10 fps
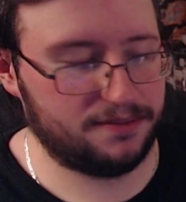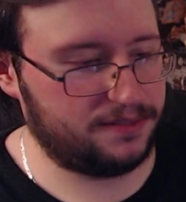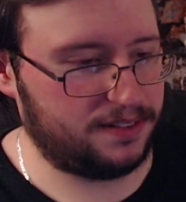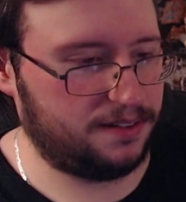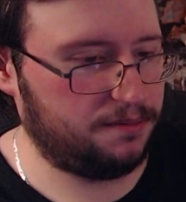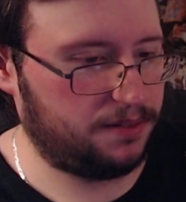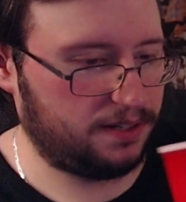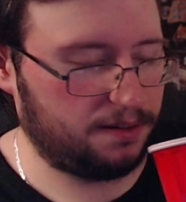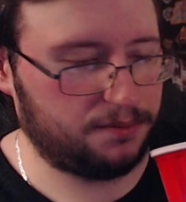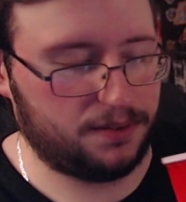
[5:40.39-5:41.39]
you know, when it
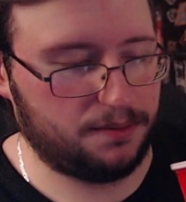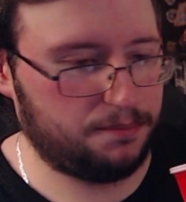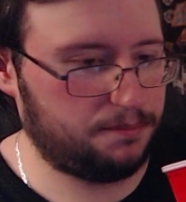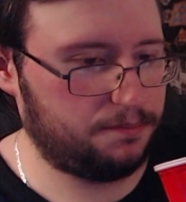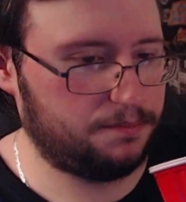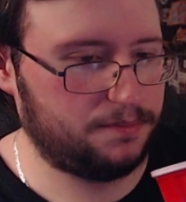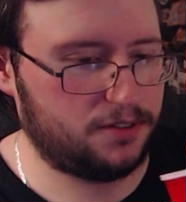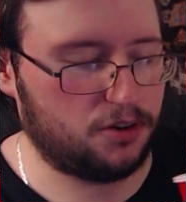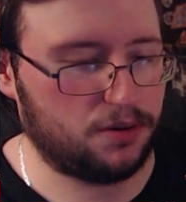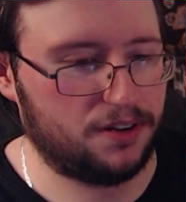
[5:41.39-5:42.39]
comes to
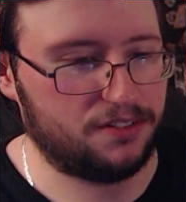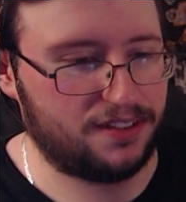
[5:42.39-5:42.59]
careers